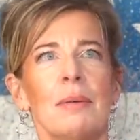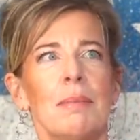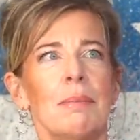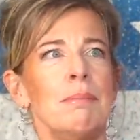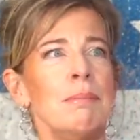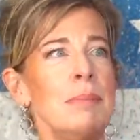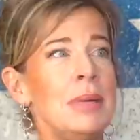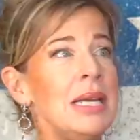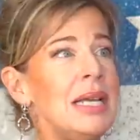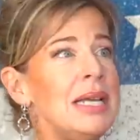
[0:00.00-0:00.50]

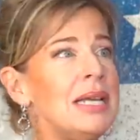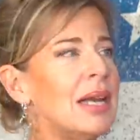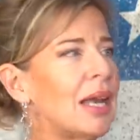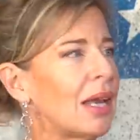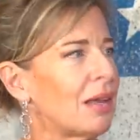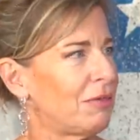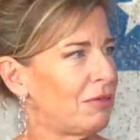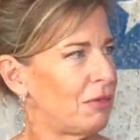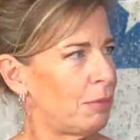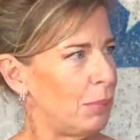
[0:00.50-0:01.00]

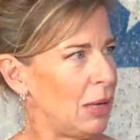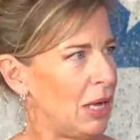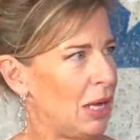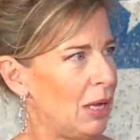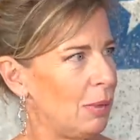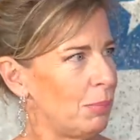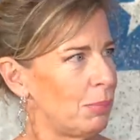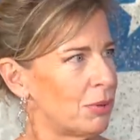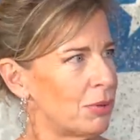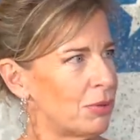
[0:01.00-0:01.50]
meaning for
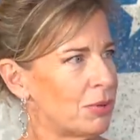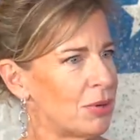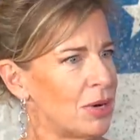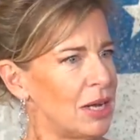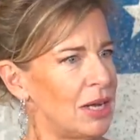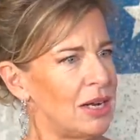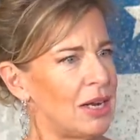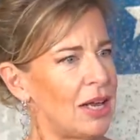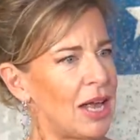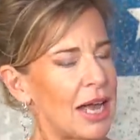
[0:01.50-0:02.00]
people,
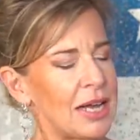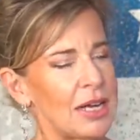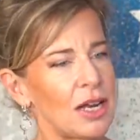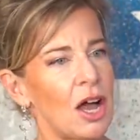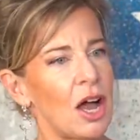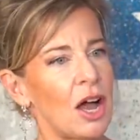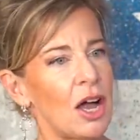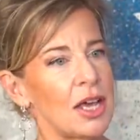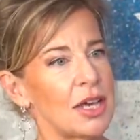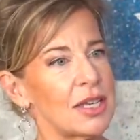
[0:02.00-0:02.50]

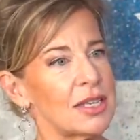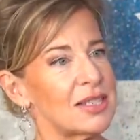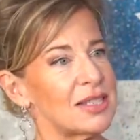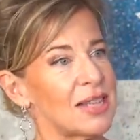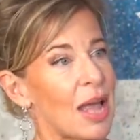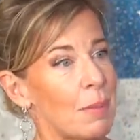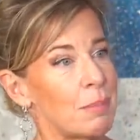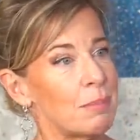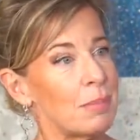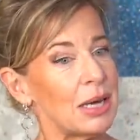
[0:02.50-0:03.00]
and I
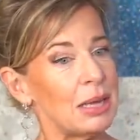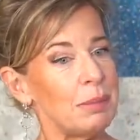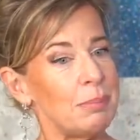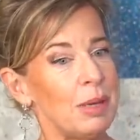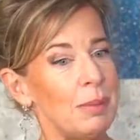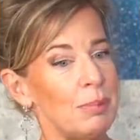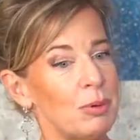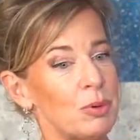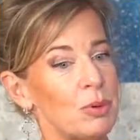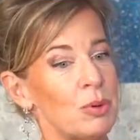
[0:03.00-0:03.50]
accept many
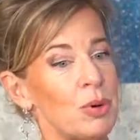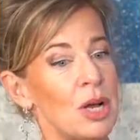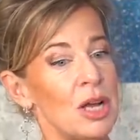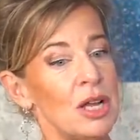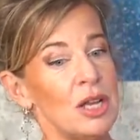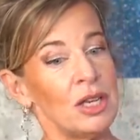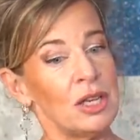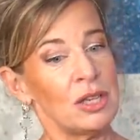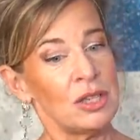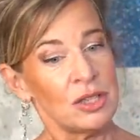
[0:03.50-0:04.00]
people
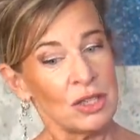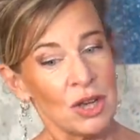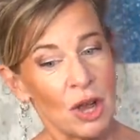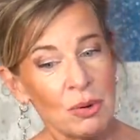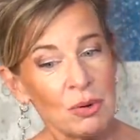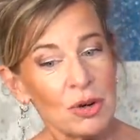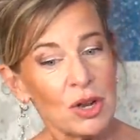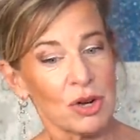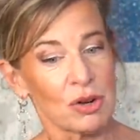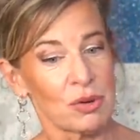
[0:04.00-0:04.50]

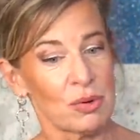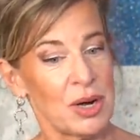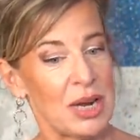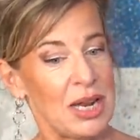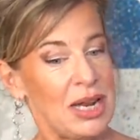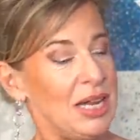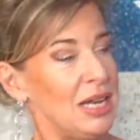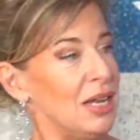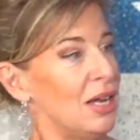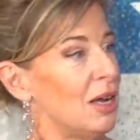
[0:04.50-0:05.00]
don't
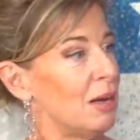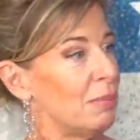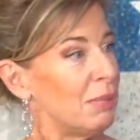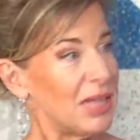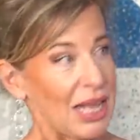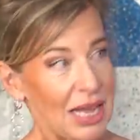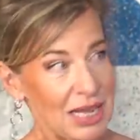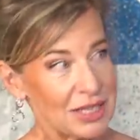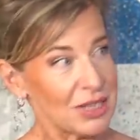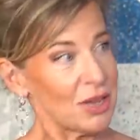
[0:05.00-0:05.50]
agree,
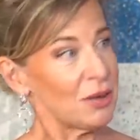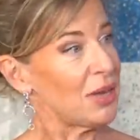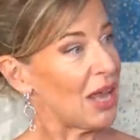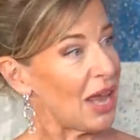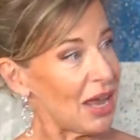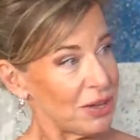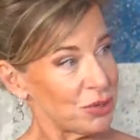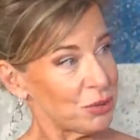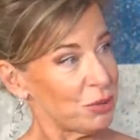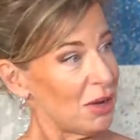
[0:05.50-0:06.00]
but that's
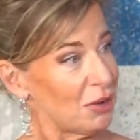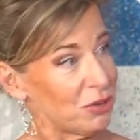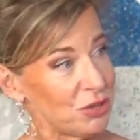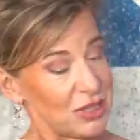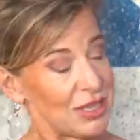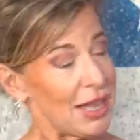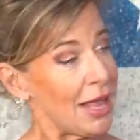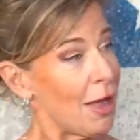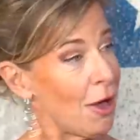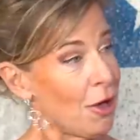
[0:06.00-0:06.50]
okay as well.
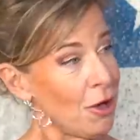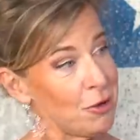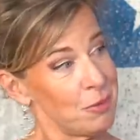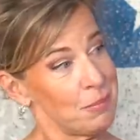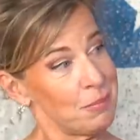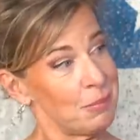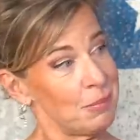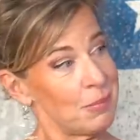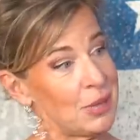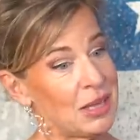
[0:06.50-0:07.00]
Stay
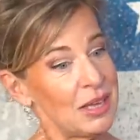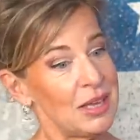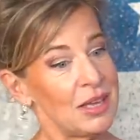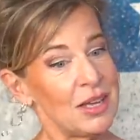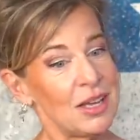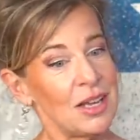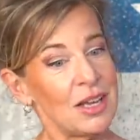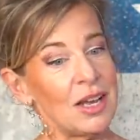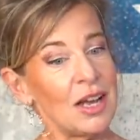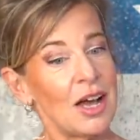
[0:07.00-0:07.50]
home.
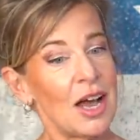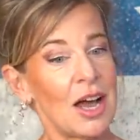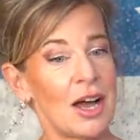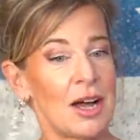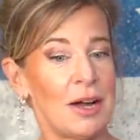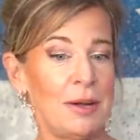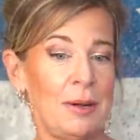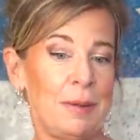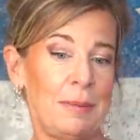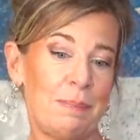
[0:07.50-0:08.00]

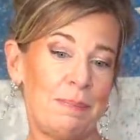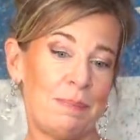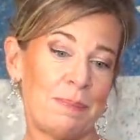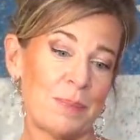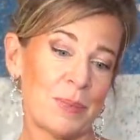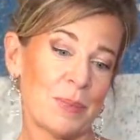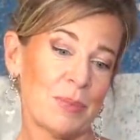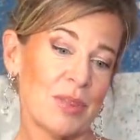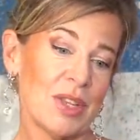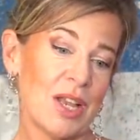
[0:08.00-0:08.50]

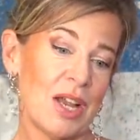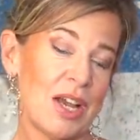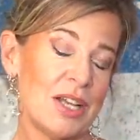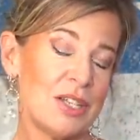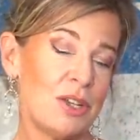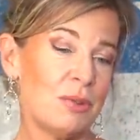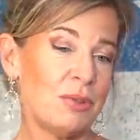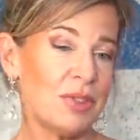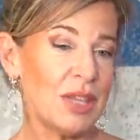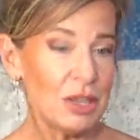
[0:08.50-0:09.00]
Um, I
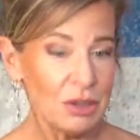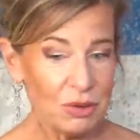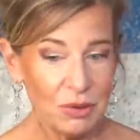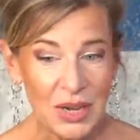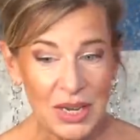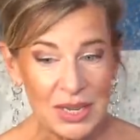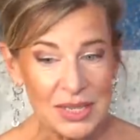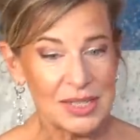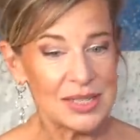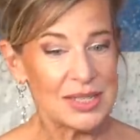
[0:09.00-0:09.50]
don't think you
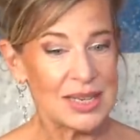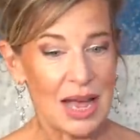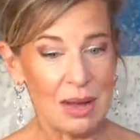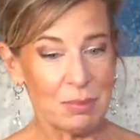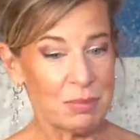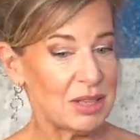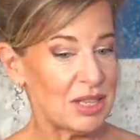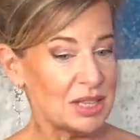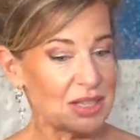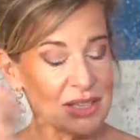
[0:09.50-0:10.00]
need to
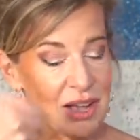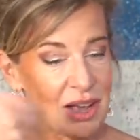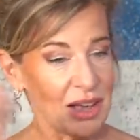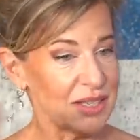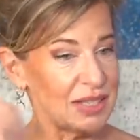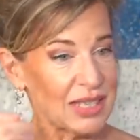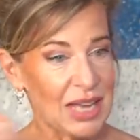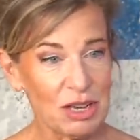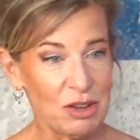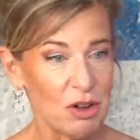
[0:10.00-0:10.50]
stand with a
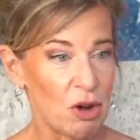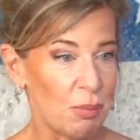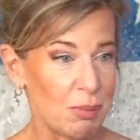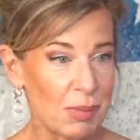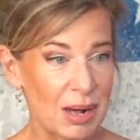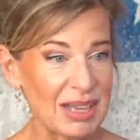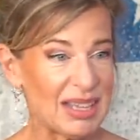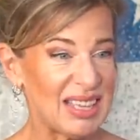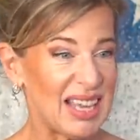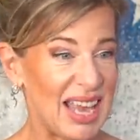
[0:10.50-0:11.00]
sign saying "Not
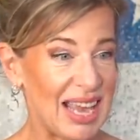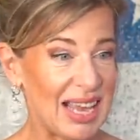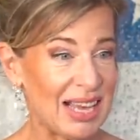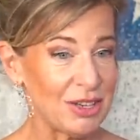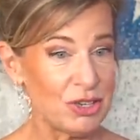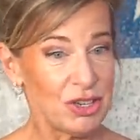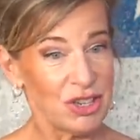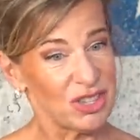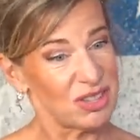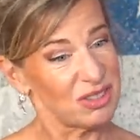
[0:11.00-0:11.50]
my
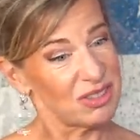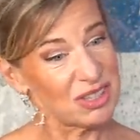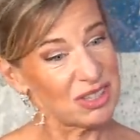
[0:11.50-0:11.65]
king." Just